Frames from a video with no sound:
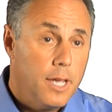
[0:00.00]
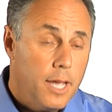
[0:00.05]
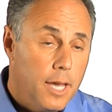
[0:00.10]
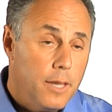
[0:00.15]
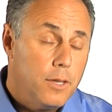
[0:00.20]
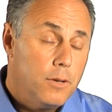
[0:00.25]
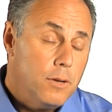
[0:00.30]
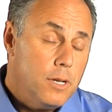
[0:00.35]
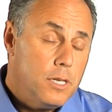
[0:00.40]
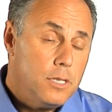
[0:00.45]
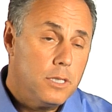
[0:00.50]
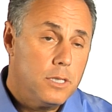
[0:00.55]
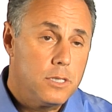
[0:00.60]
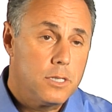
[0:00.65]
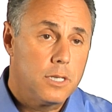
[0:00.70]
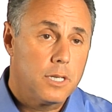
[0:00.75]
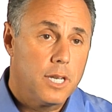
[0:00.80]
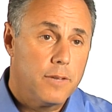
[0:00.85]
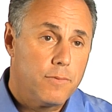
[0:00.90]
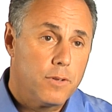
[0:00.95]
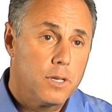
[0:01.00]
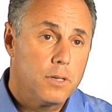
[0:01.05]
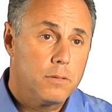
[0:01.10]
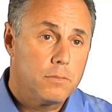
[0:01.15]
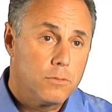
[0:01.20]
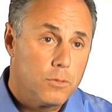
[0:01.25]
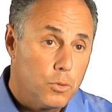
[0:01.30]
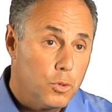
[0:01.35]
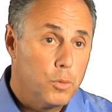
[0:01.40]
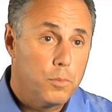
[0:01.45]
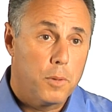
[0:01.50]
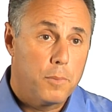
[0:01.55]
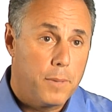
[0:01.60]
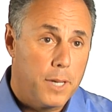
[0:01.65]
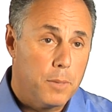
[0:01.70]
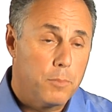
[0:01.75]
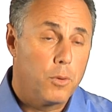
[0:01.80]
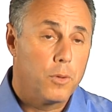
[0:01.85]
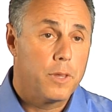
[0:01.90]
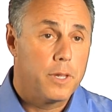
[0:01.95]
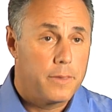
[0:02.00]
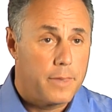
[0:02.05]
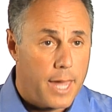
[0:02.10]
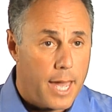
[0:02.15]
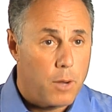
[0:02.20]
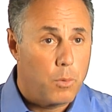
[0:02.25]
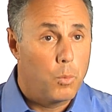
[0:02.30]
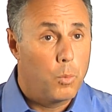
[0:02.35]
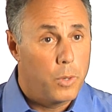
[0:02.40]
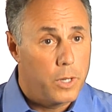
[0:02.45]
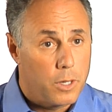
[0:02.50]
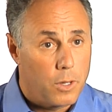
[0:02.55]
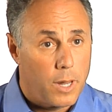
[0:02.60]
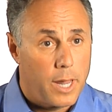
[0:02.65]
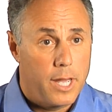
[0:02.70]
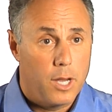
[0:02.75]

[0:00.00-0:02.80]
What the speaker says: and there is a significant group of people that will